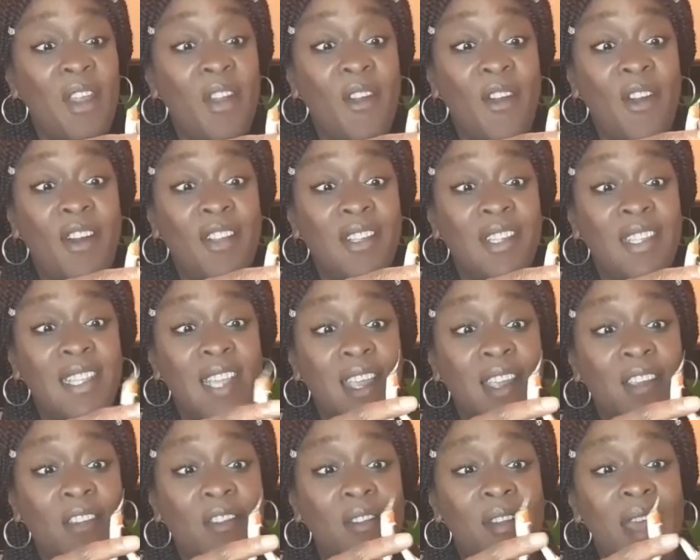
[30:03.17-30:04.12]

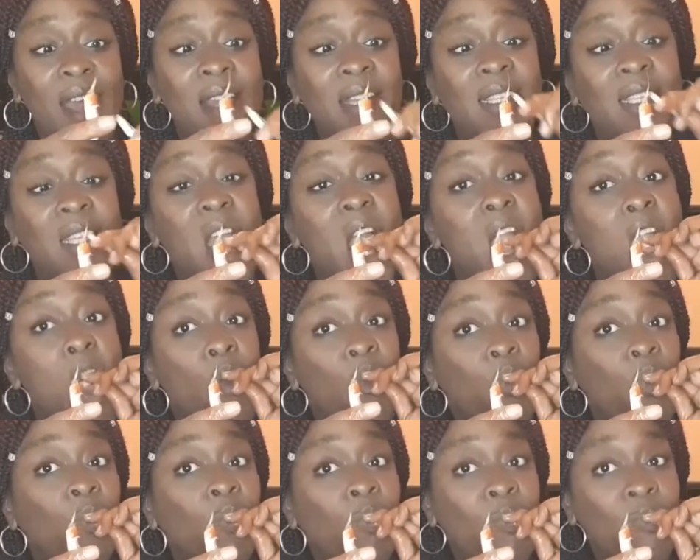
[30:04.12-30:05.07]
content creating.
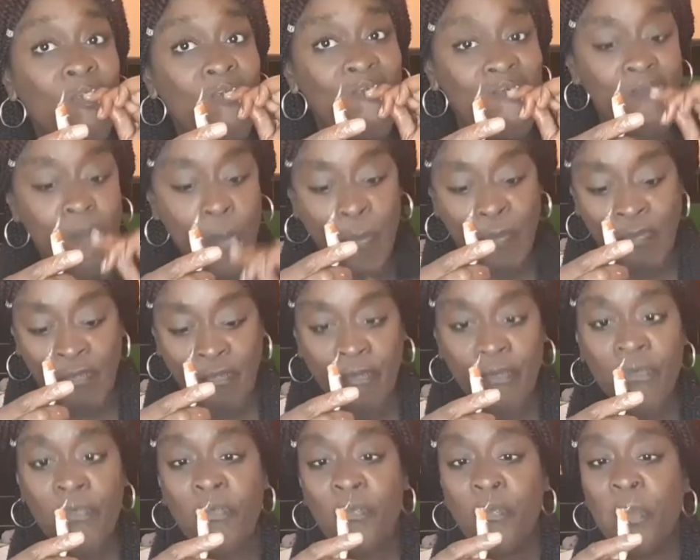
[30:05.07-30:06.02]

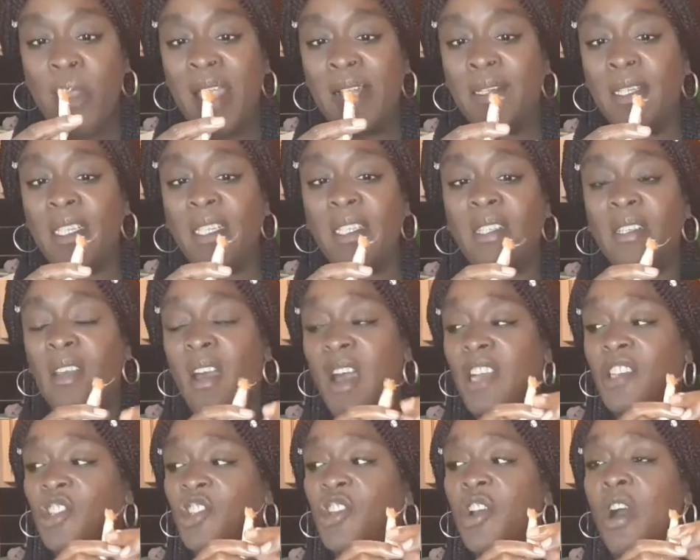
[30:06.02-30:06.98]
And this
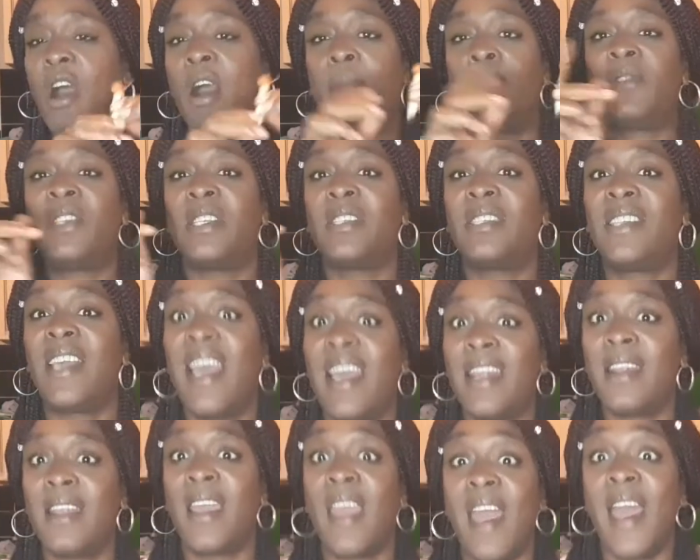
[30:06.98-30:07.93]
guy shot up to
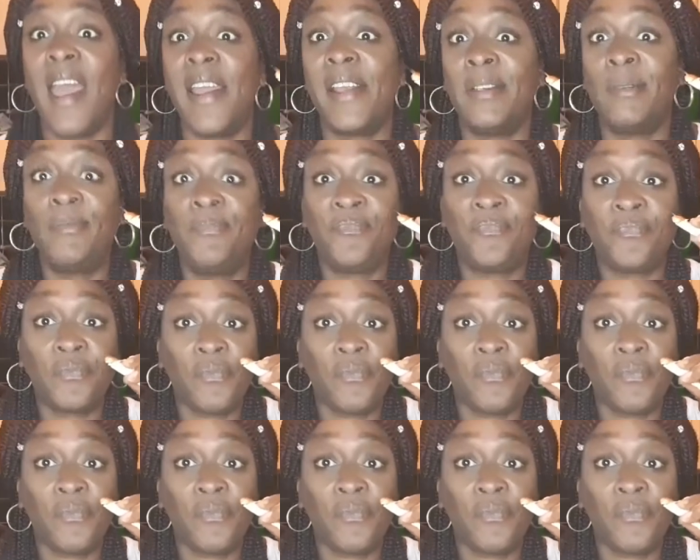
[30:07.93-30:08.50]
10k.